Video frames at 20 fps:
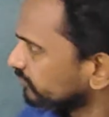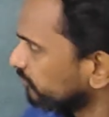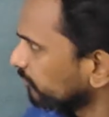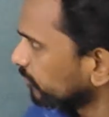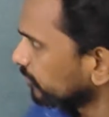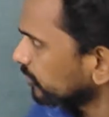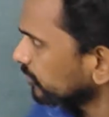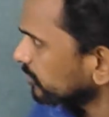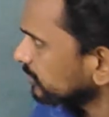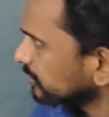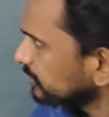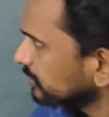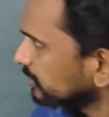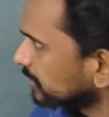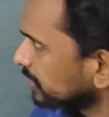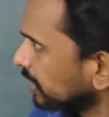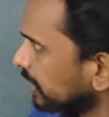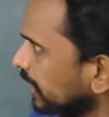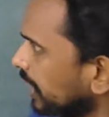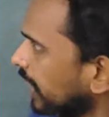4,
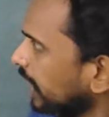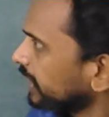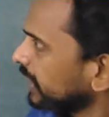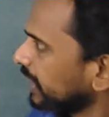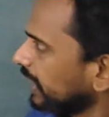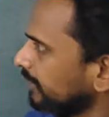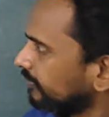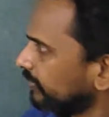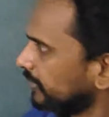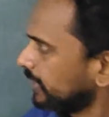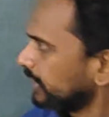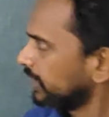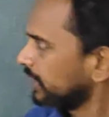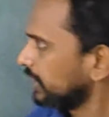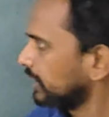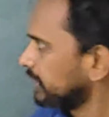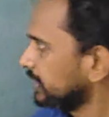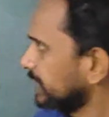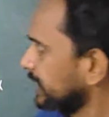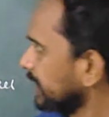and I
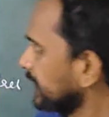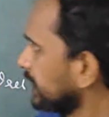am